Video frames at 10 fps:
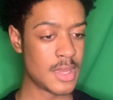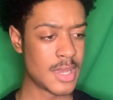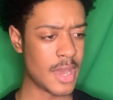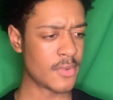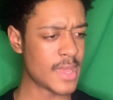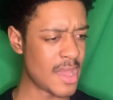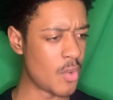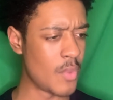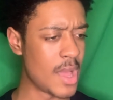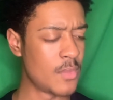I don't get how
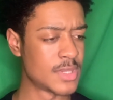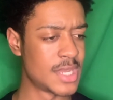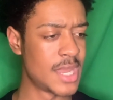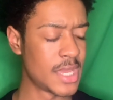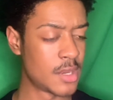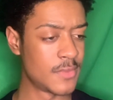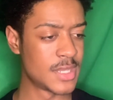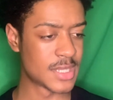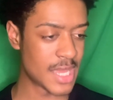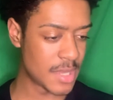Juan was a negative
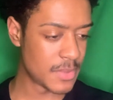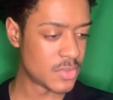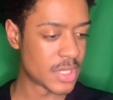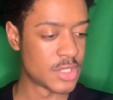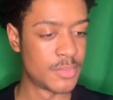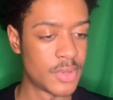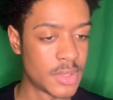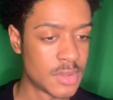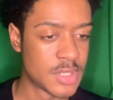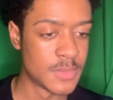this game. He was actually pretty
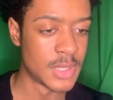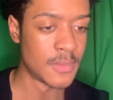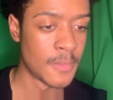good to me.